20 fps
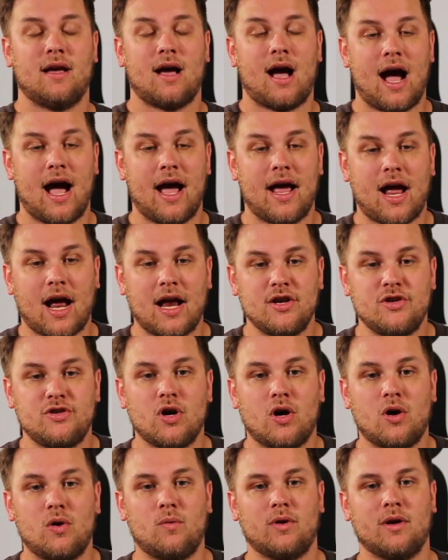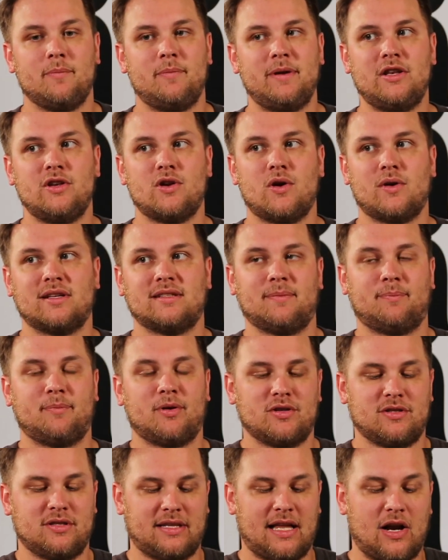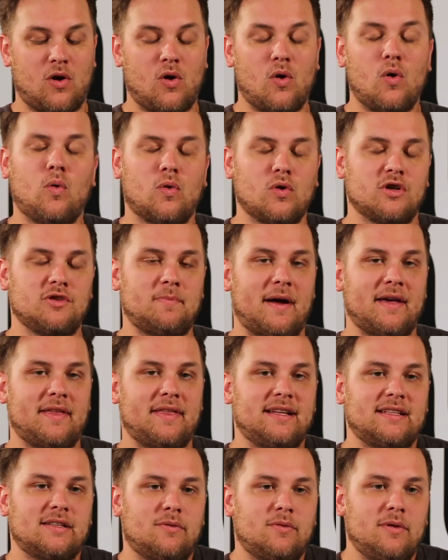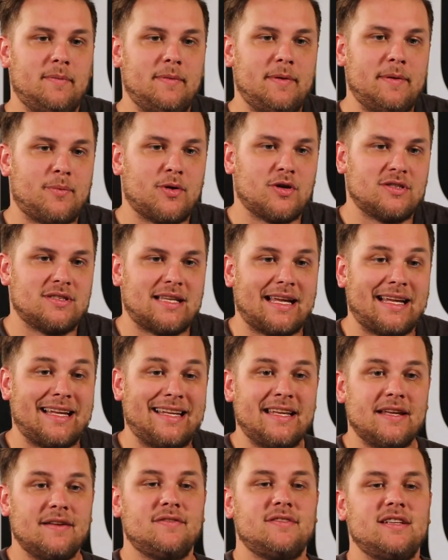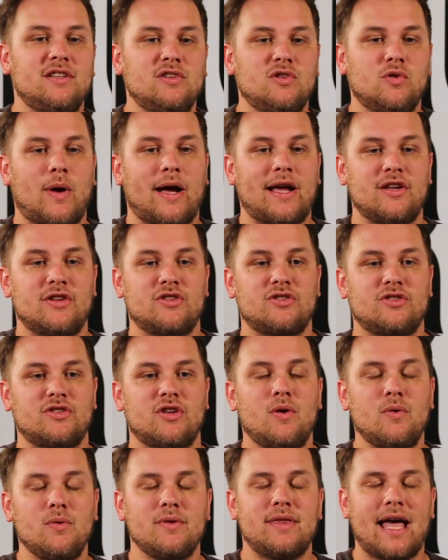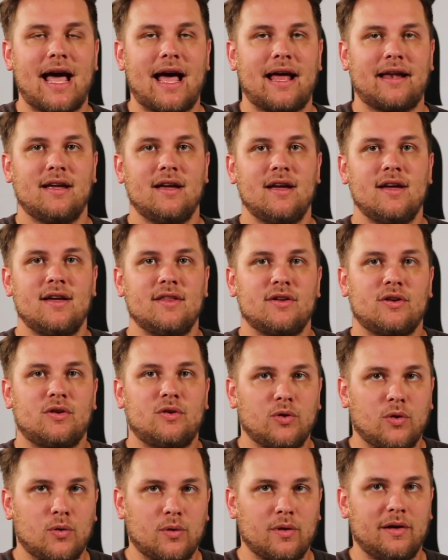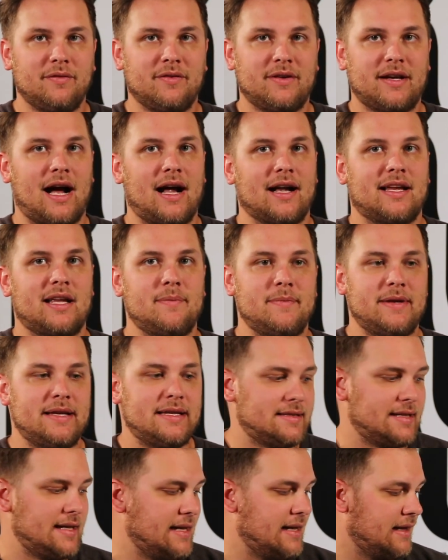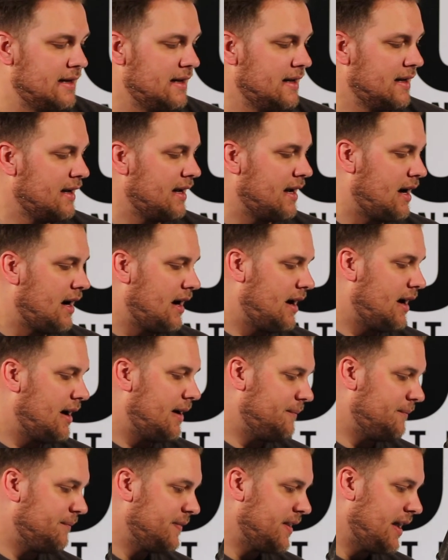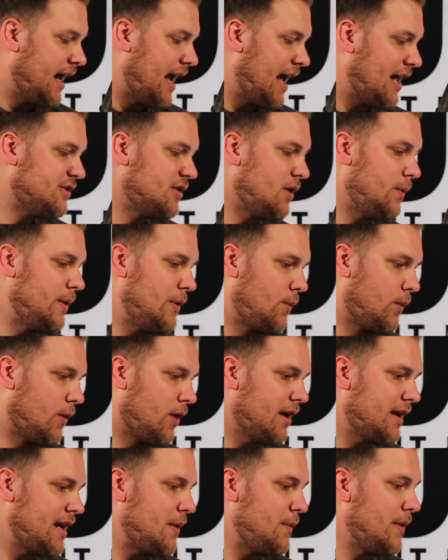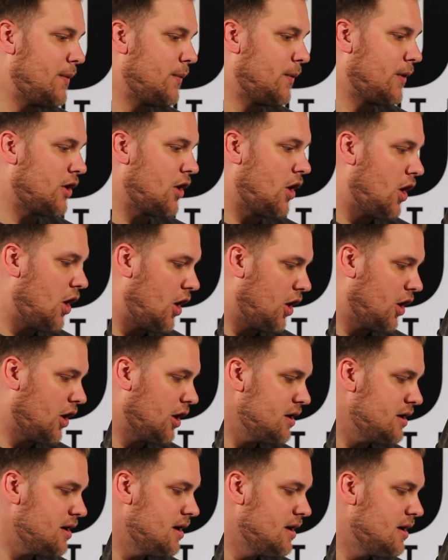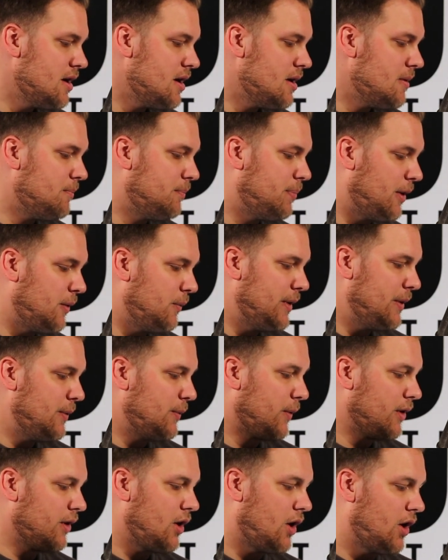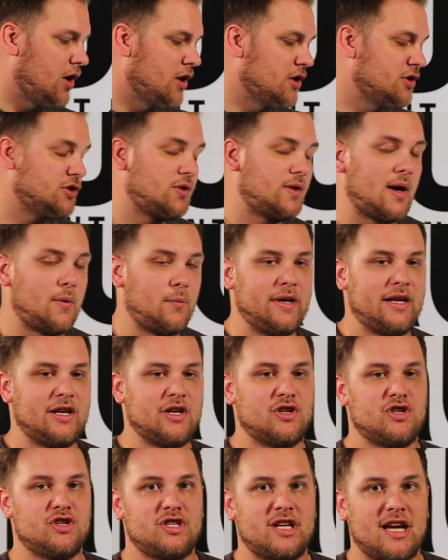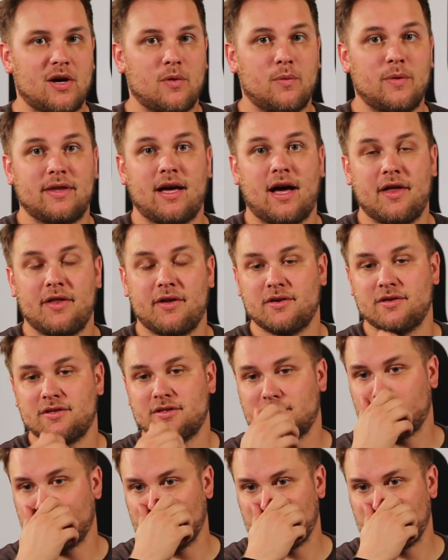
I don't want to be known as the person that hoards my things. I want to be the person that gives things away so that the glory of God can be seen. And so we work hard, but we work hard so that we can share with others.